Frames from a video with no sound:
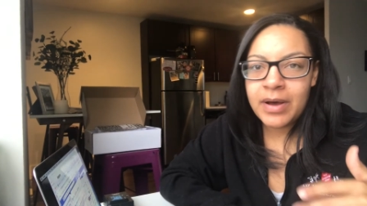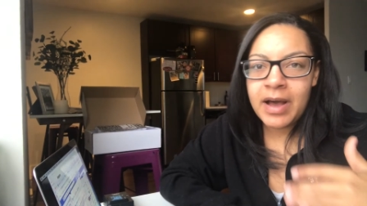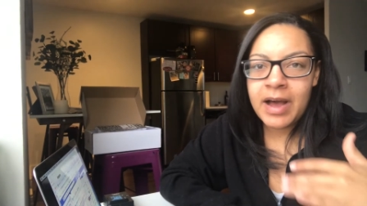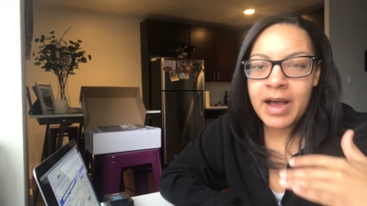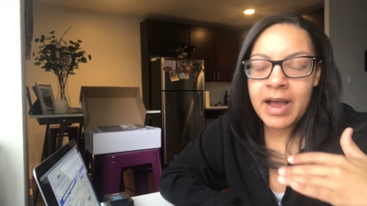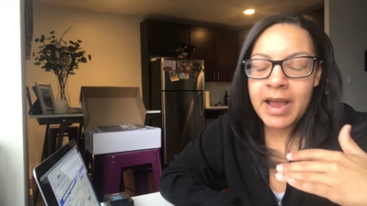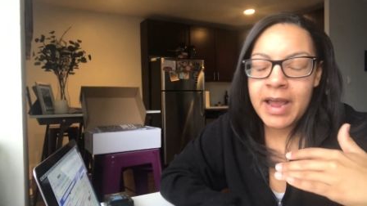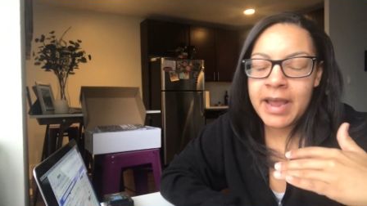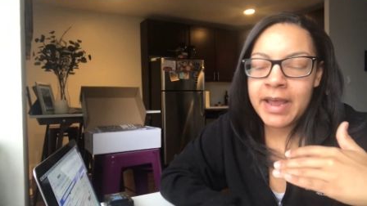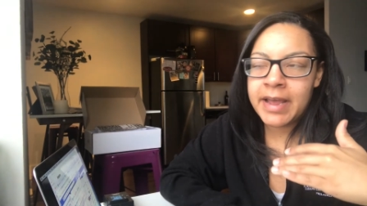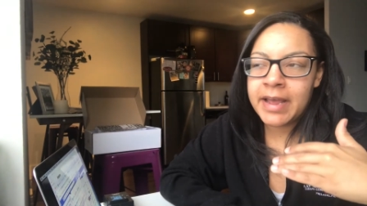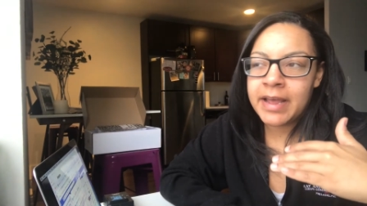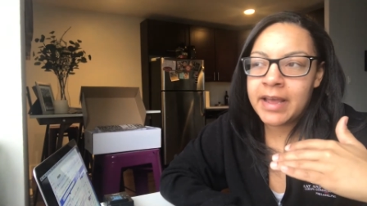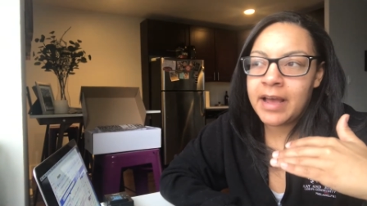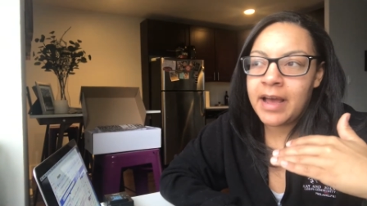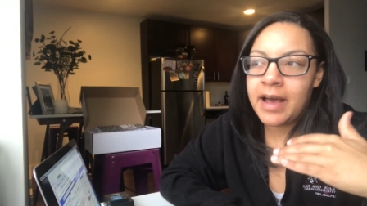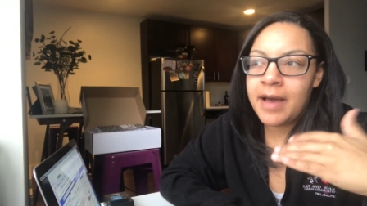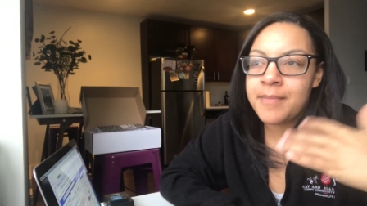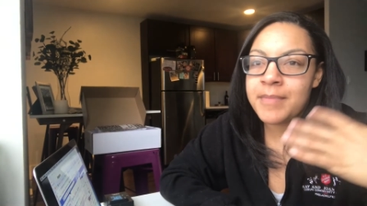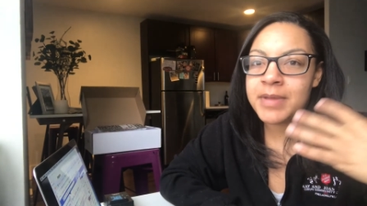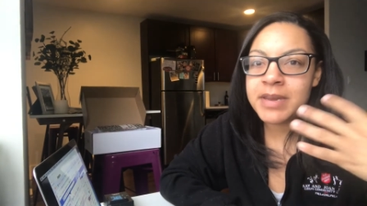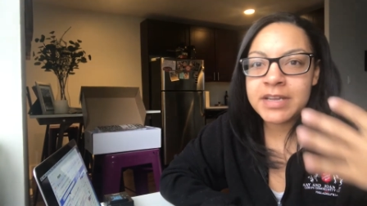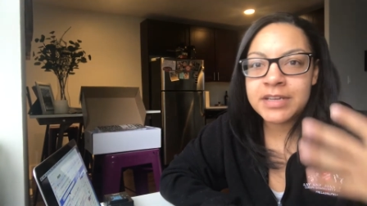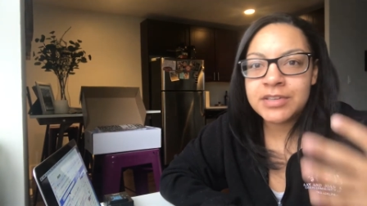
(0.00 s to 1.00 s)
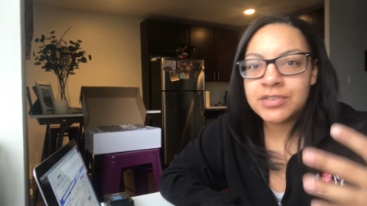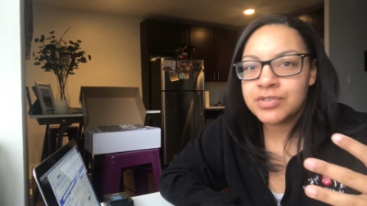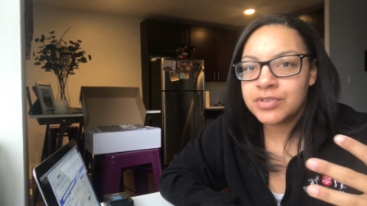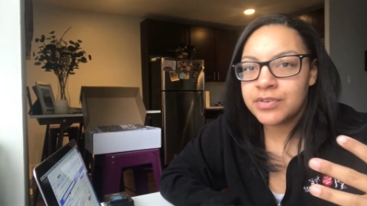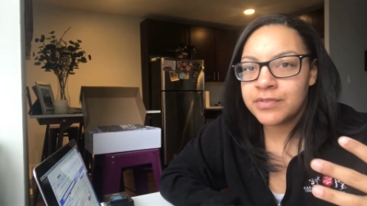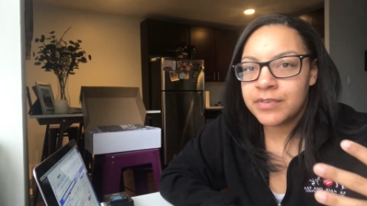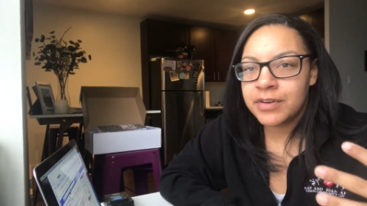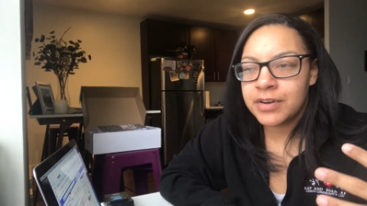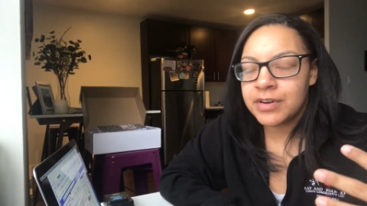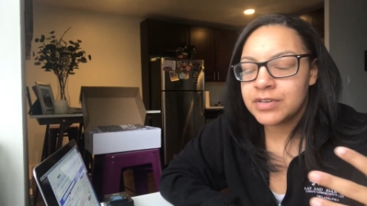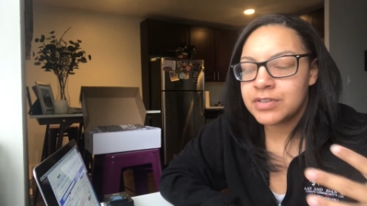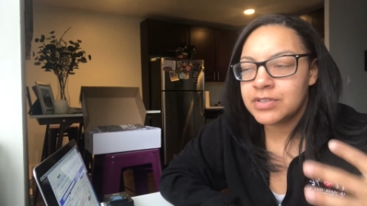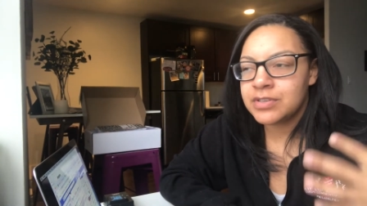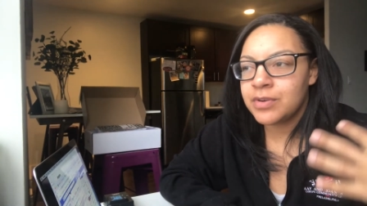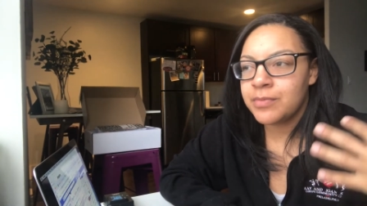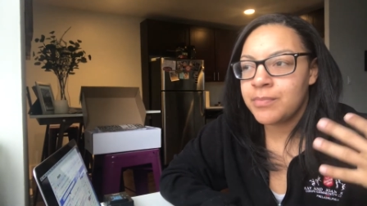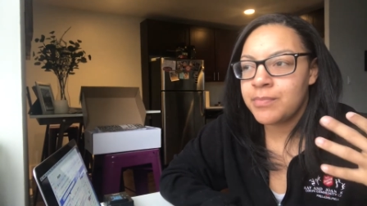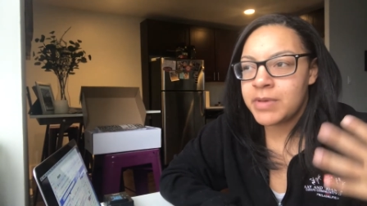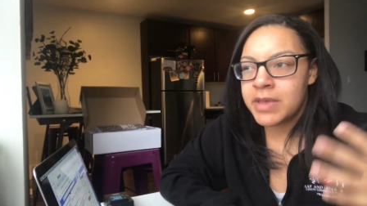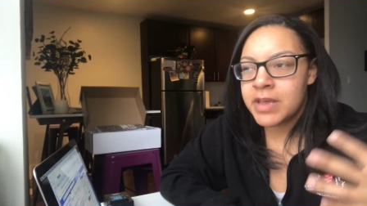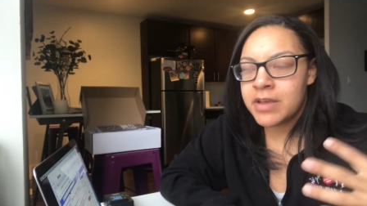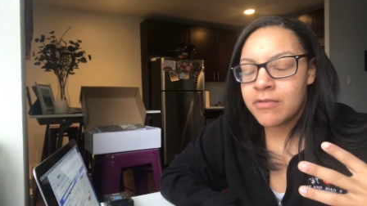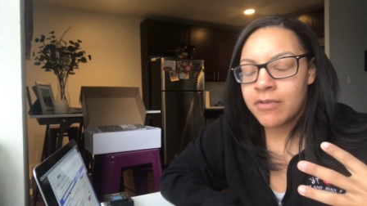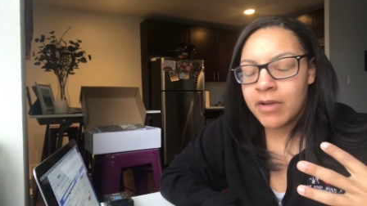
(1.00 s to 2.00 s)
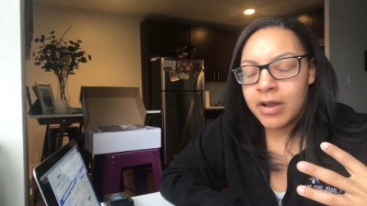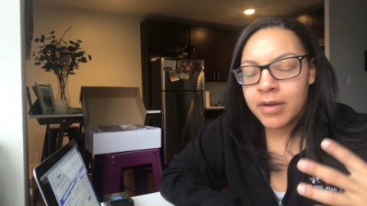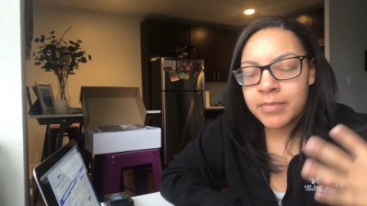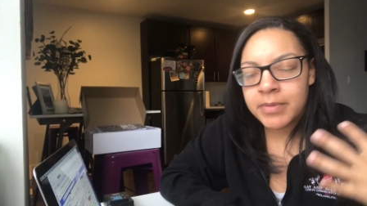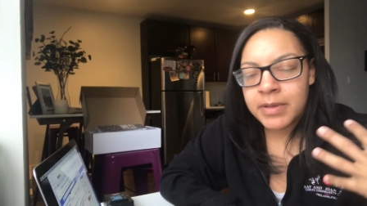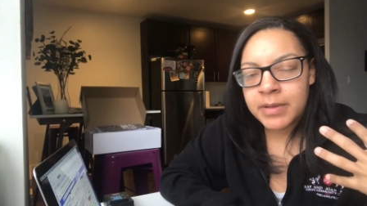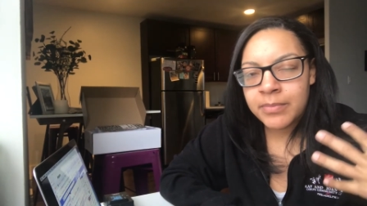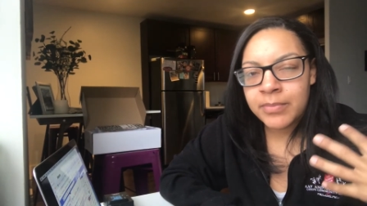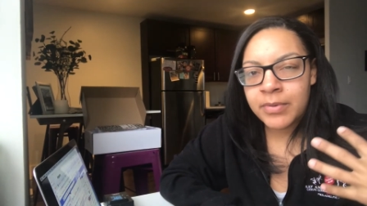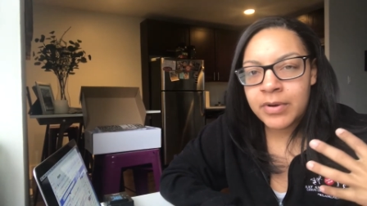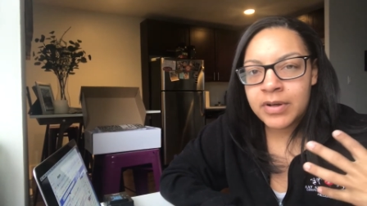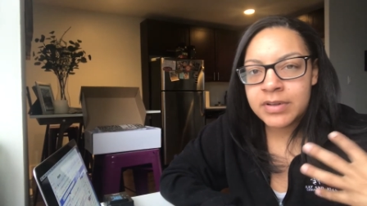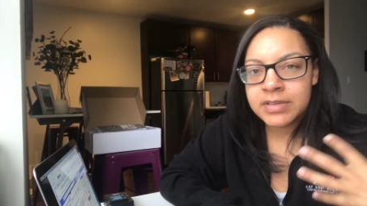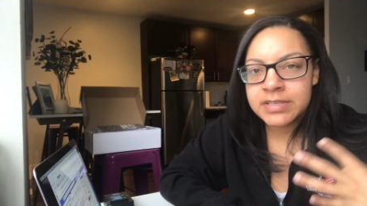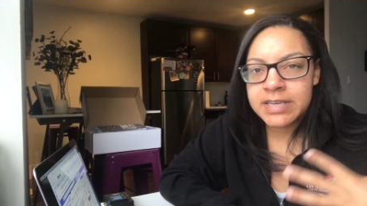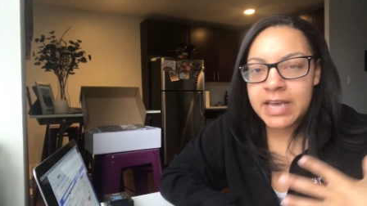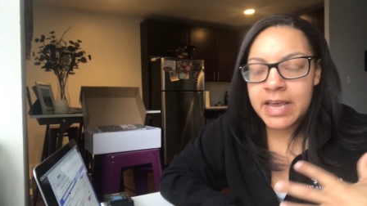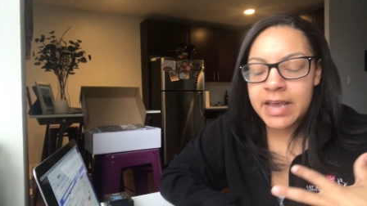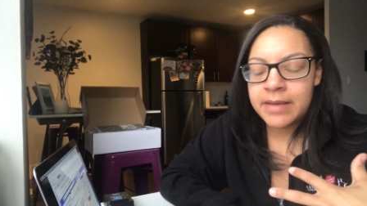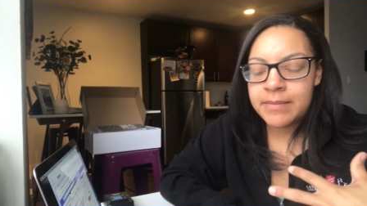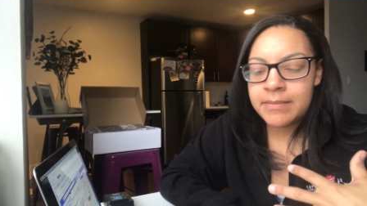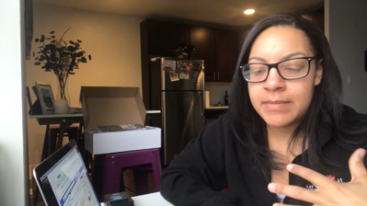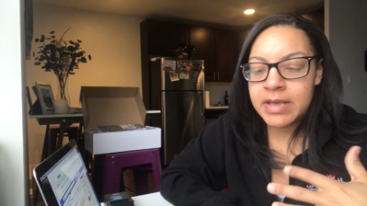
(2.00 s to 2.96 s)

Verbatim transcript: I'm an introvert, so being around people all day